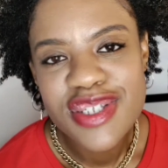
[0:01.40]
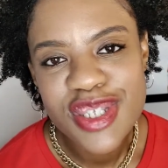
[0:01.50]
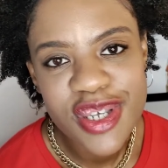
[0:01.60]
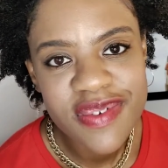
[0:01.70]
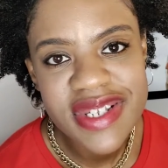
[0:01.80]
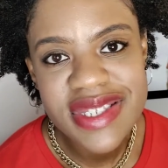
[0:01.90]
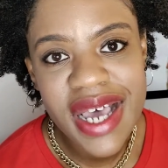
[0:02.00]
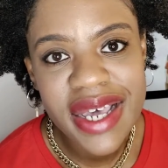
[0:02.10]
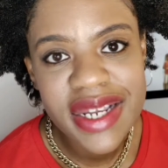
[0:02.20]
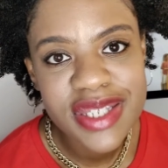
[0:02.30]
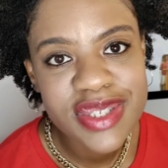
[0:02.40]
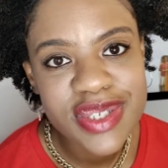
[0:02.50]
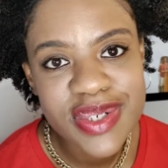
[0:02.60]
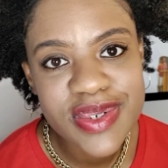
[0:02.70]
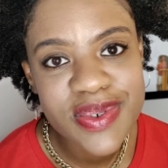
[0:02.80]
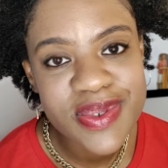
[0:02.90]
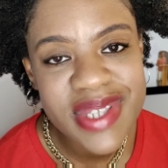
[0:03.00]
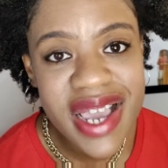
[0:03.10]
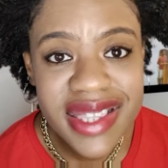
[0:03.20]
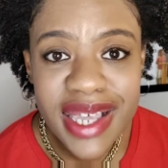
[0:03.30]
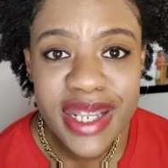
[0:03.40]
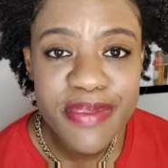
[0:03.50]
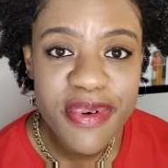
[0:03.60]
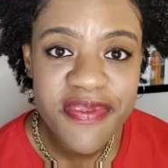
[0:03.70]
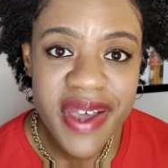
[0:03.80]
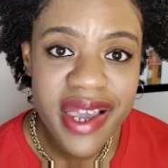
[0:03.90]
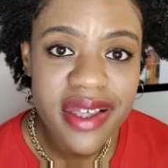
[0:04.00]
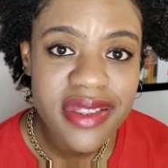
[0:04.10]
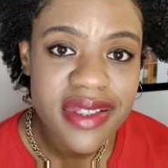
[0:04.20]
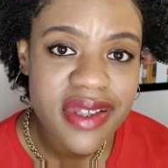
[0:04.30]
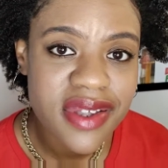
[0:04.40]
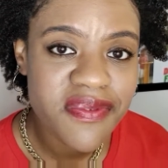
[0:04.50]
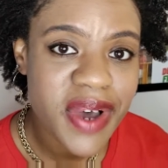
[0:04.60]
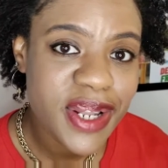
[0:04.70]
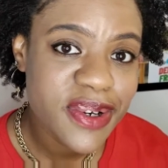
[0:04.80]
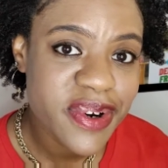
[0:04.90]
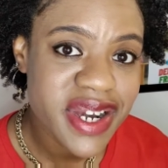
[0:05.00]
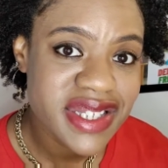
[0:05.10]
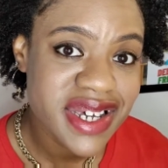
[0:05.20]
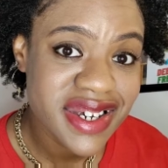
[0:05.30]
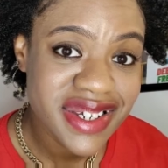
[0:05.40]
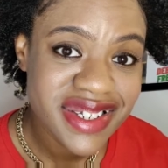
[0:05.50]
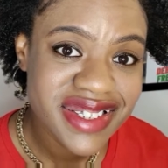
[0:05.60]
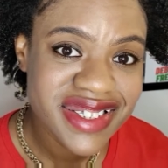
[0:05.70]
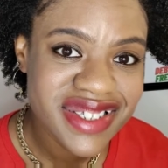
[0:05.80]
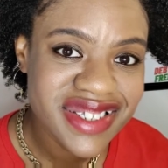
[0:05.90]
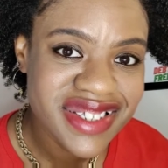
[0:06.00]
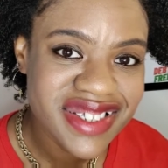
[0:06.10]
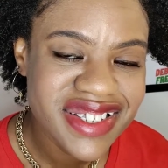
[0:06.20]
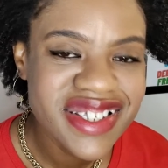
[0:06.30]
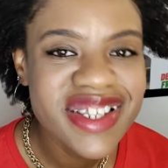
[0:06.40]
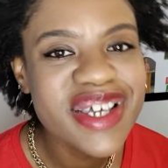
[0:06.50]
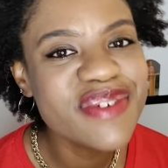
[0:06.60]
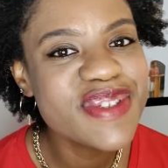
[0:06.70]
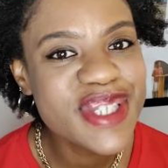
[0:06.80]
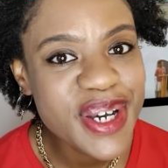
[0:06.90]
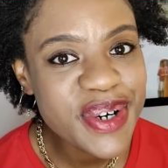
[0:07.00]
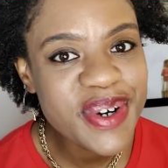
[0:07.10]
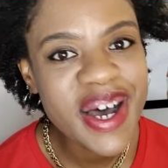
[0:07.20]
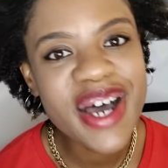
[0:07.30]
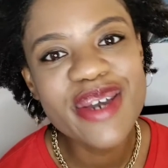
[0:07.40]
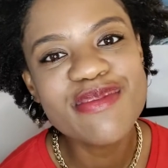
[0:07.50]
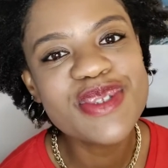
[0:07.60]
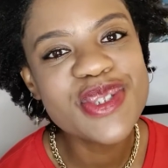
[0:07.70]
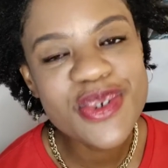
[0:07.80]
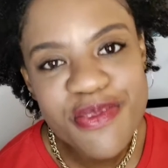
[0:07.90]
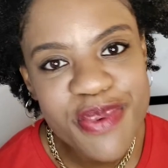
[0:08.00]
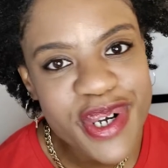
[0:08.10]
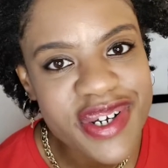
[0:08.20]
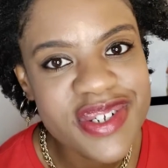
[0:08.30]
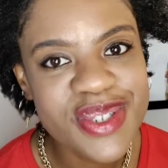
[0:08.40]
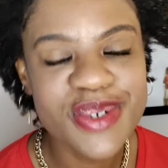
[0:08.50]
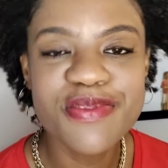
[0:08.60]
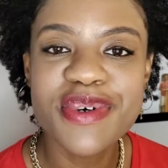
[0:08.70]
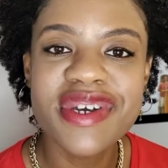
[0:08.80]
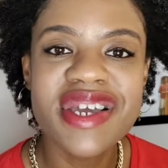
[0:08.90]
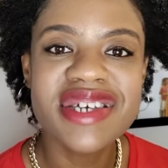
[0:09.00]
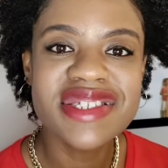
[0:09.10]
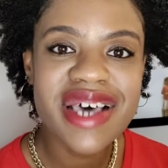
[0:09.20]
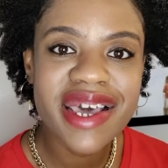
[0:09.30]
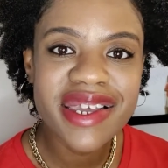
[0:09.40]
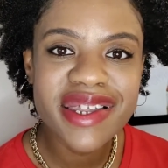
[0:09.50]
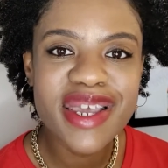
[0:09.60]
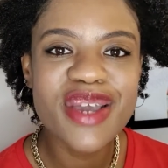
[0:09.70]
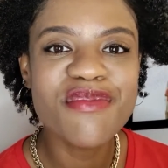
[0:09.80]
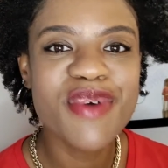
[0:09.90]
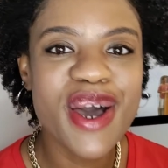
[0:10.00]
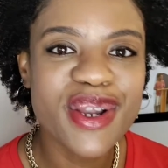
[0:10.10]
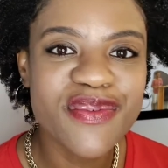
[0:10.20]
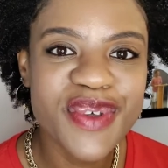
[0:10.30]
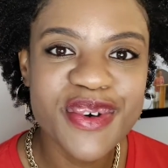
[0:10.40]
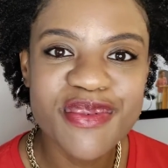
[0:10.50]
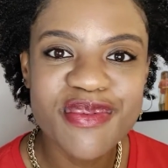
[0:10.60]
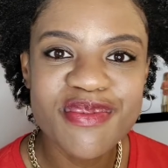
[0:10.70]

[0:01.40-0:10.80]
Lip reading: So you've decided to take that leap of faith and follow Christ, huh? If so, I'm super, super excited and proud of you.